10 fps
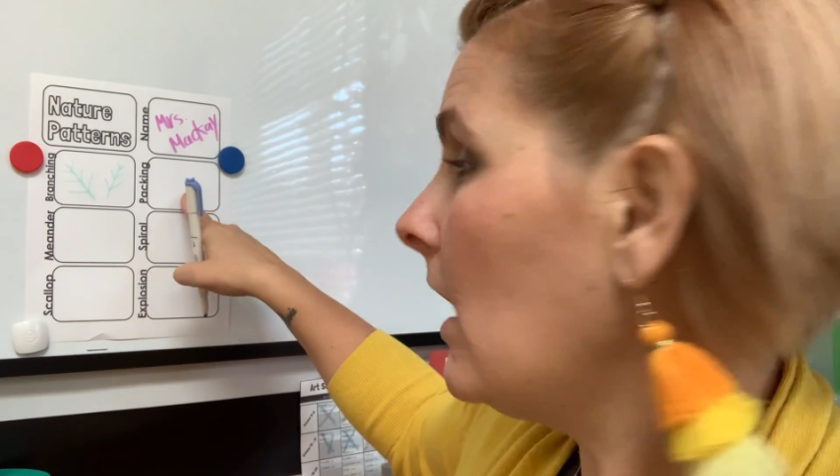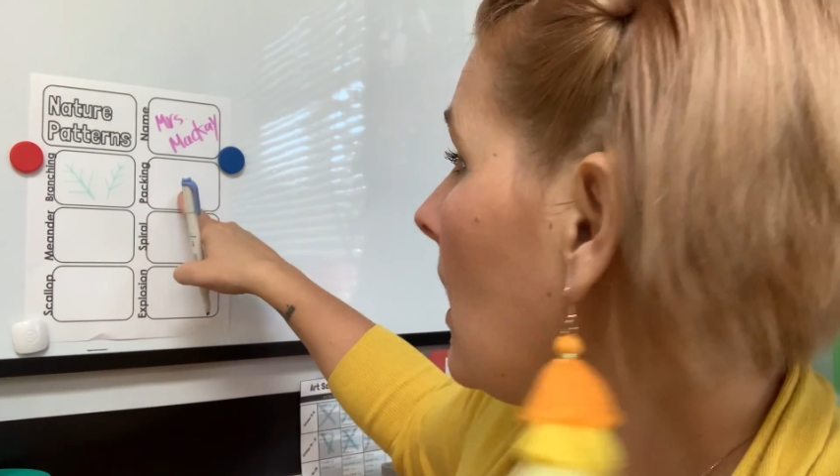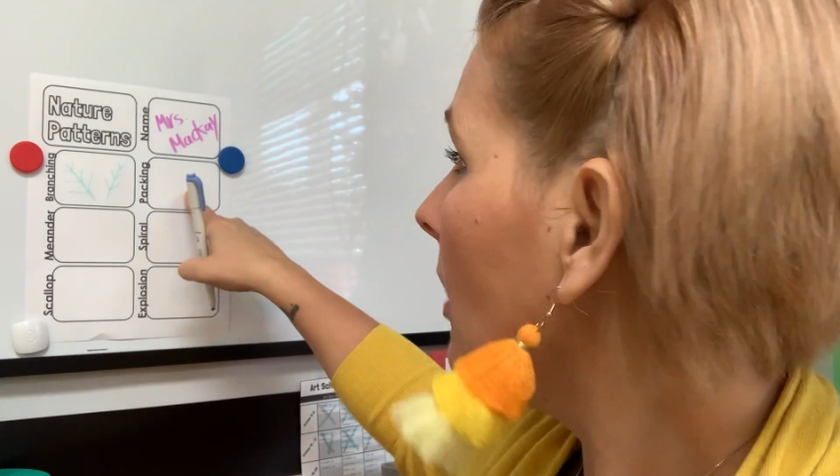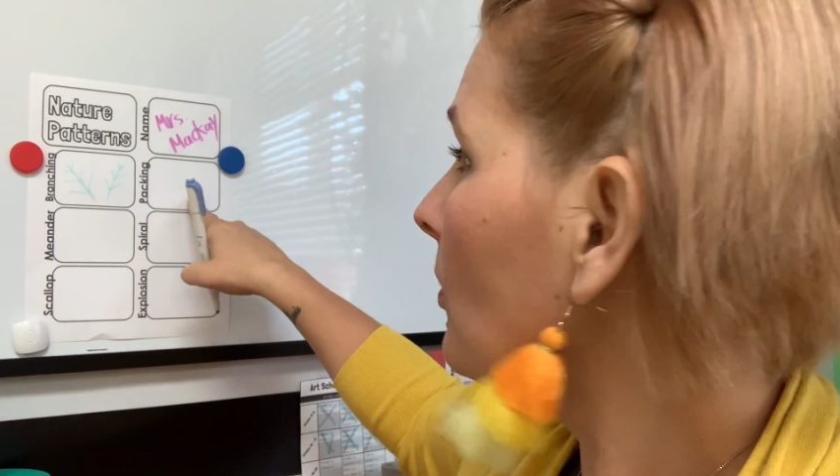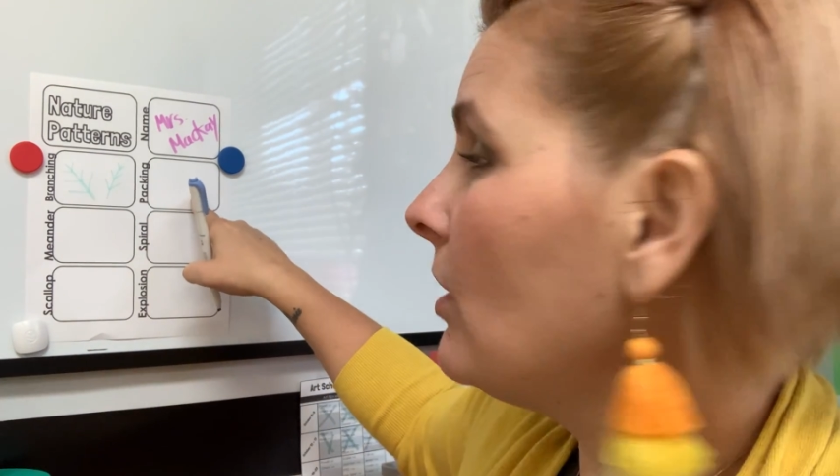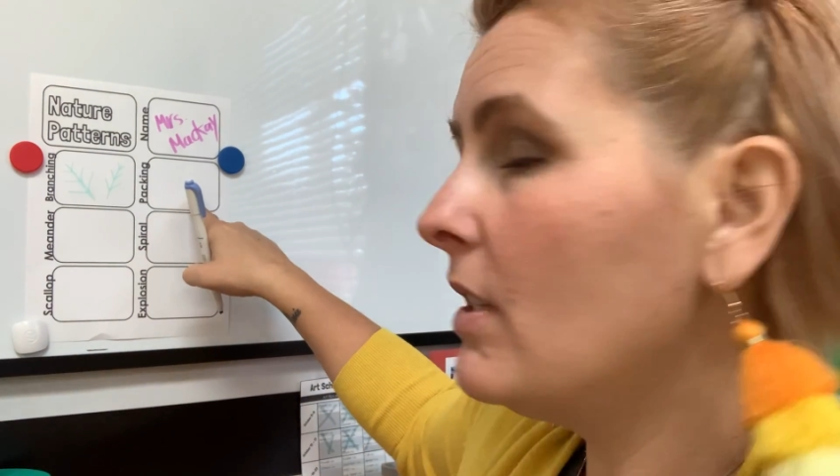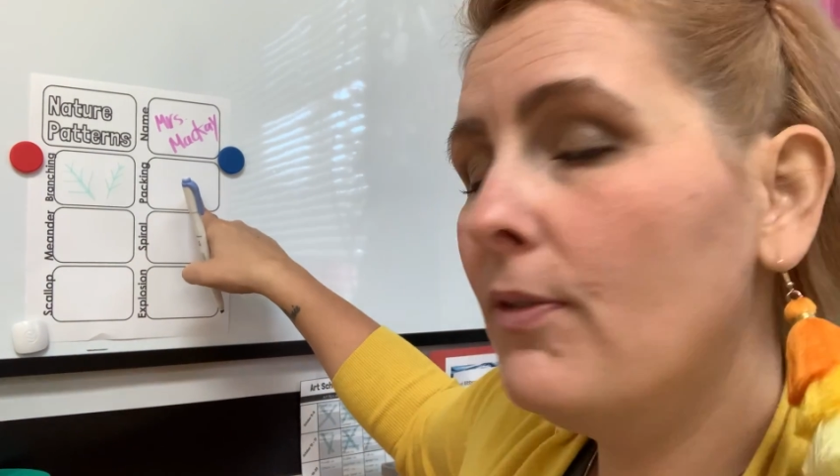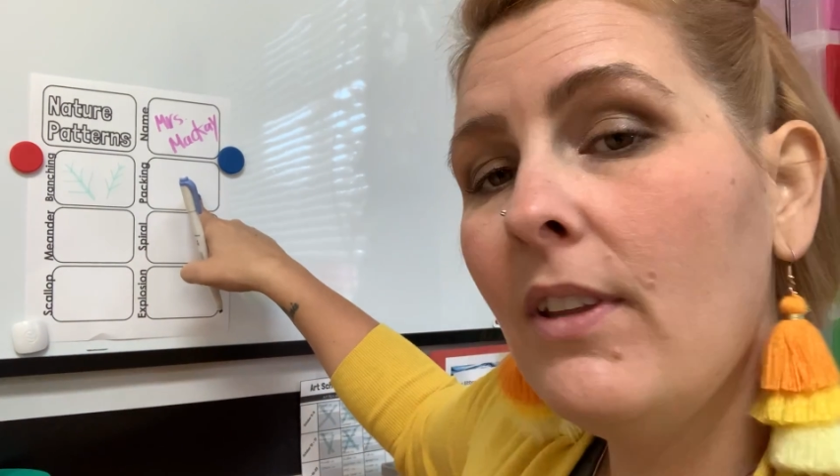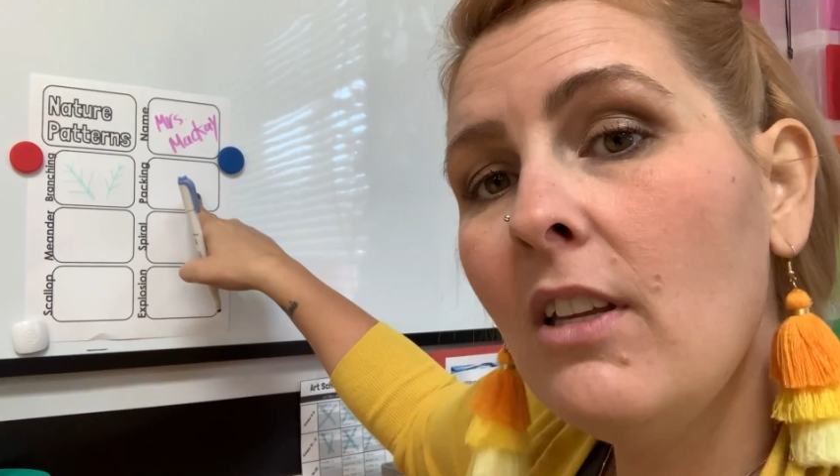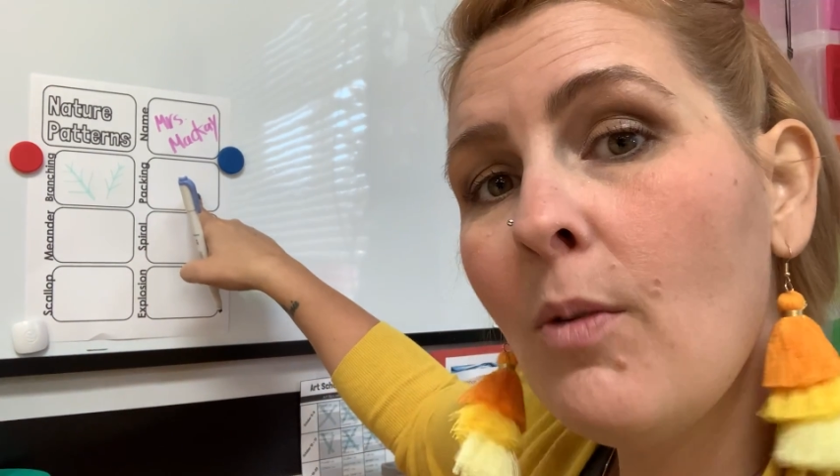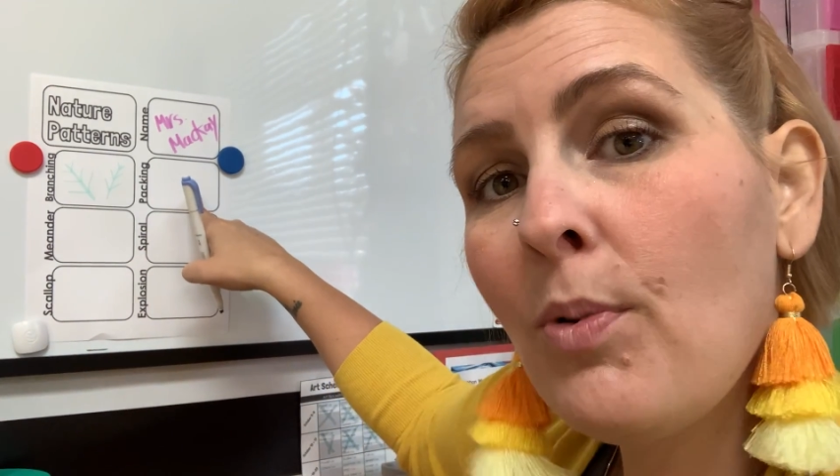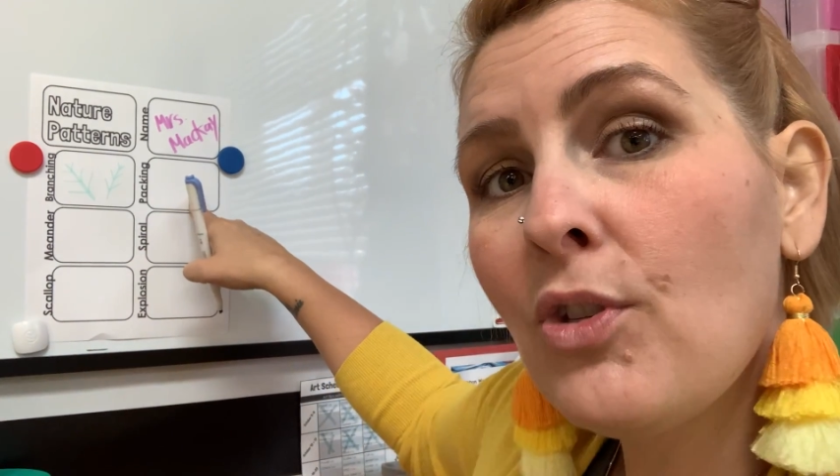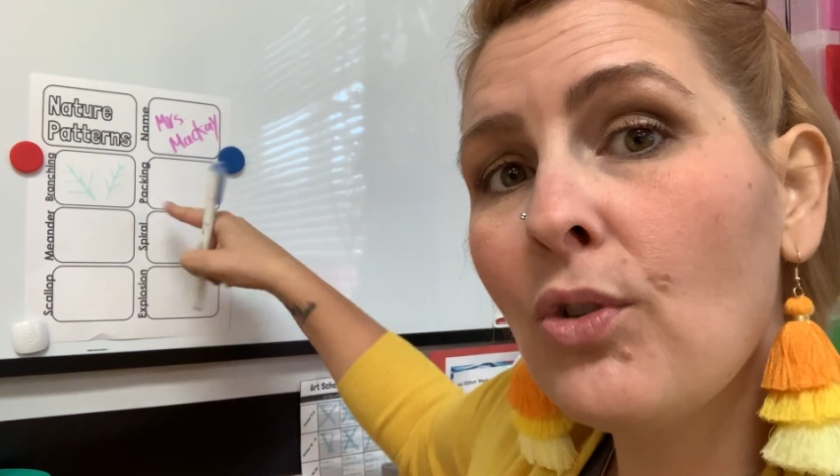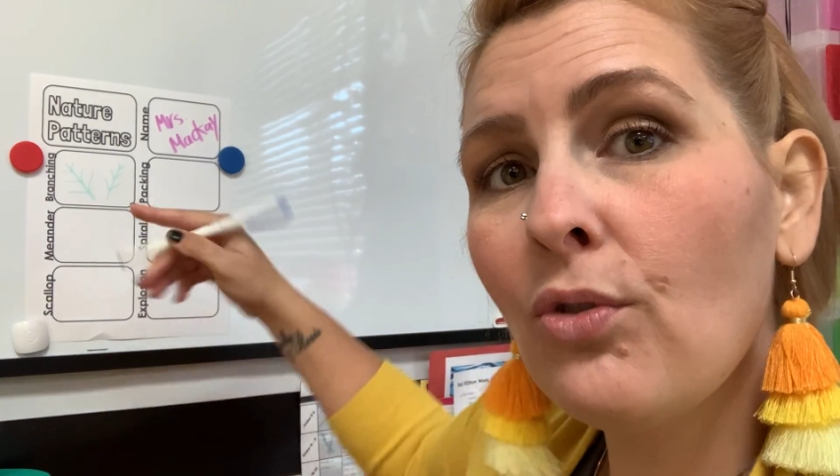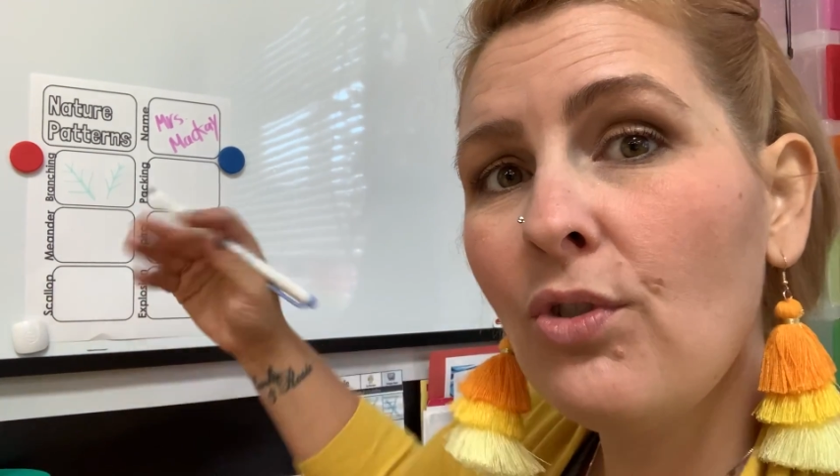I'm going to fill it up with
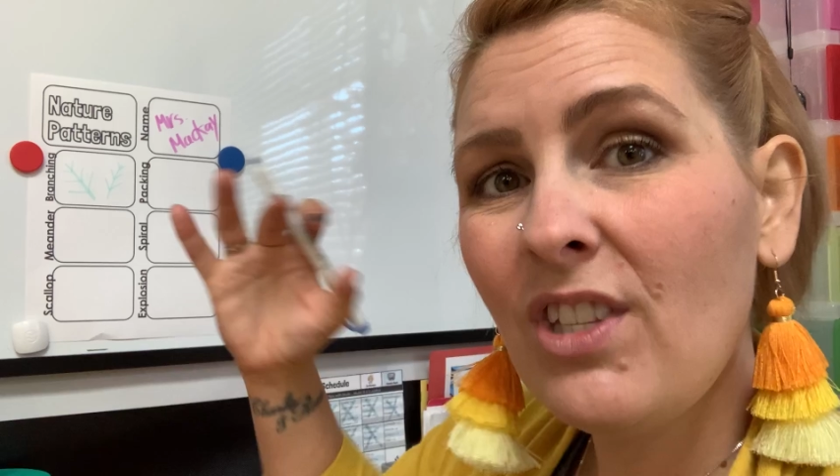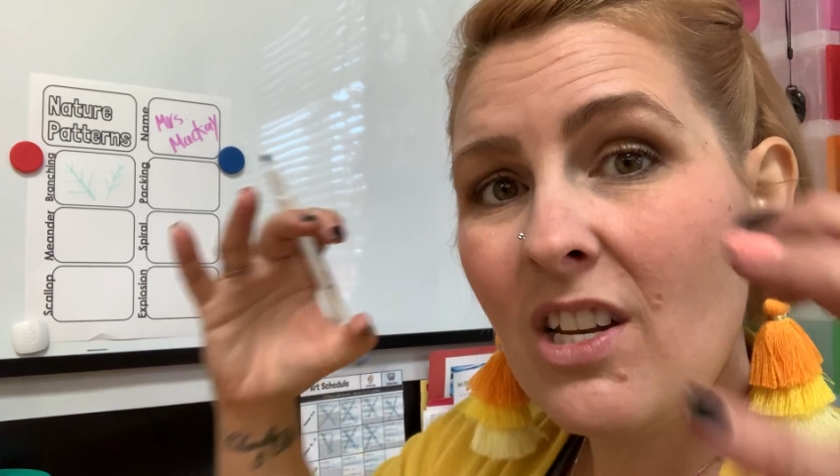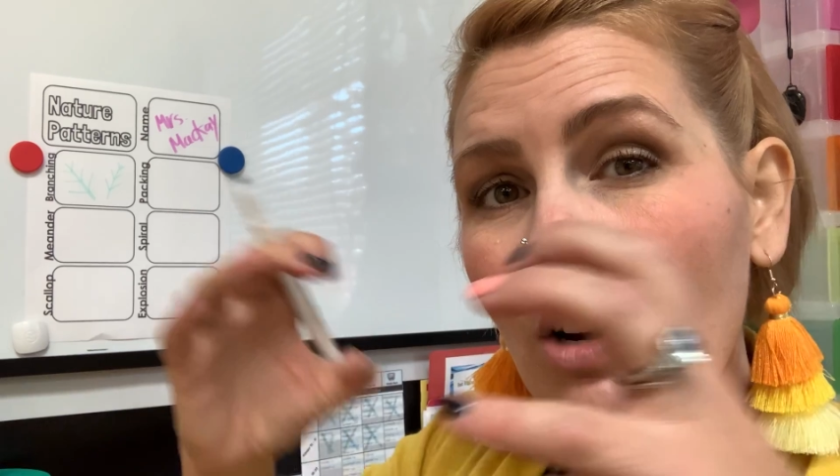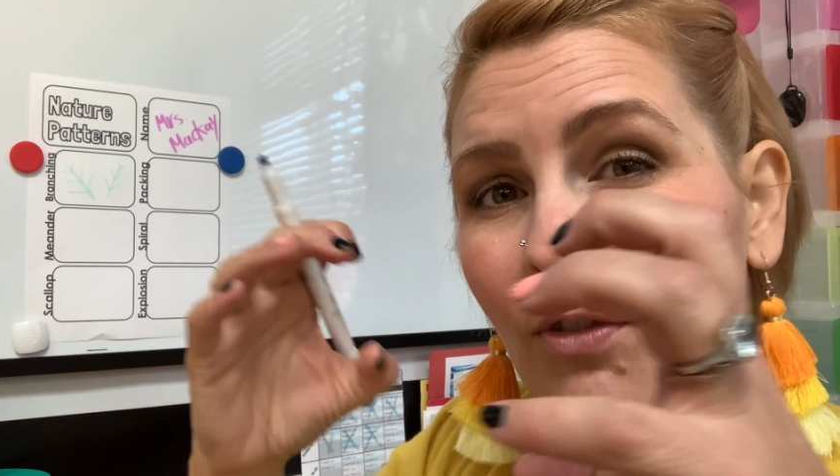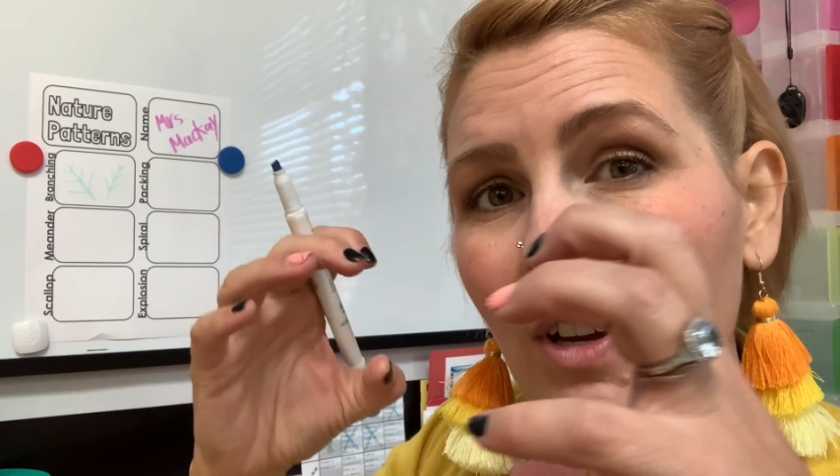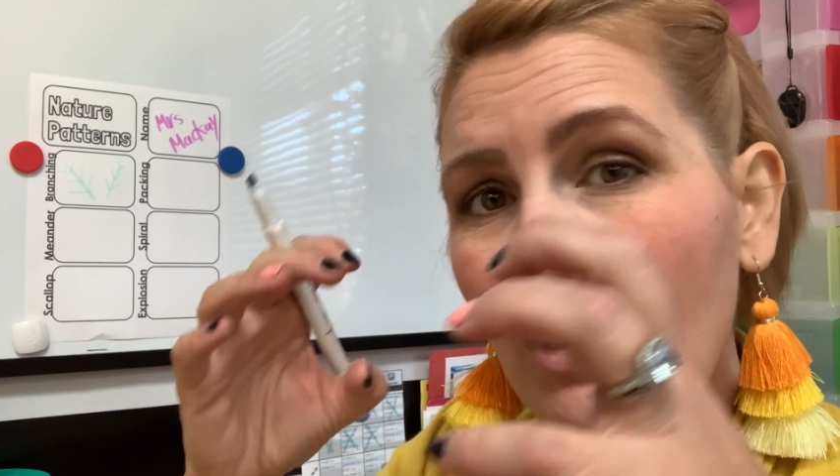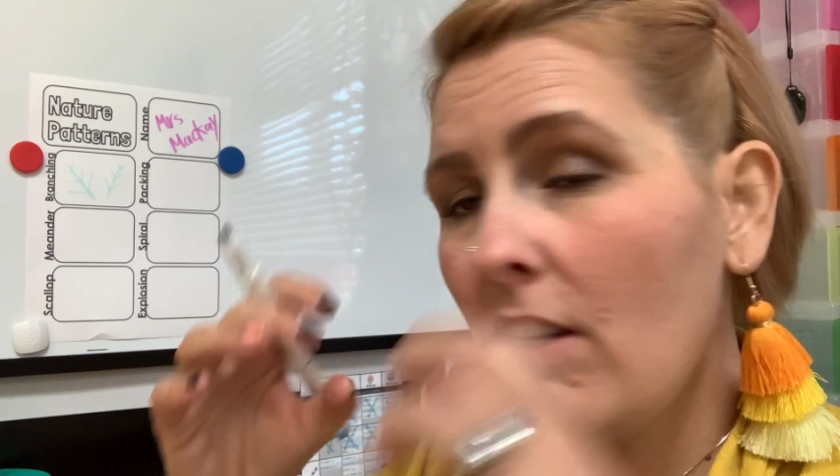circles that are very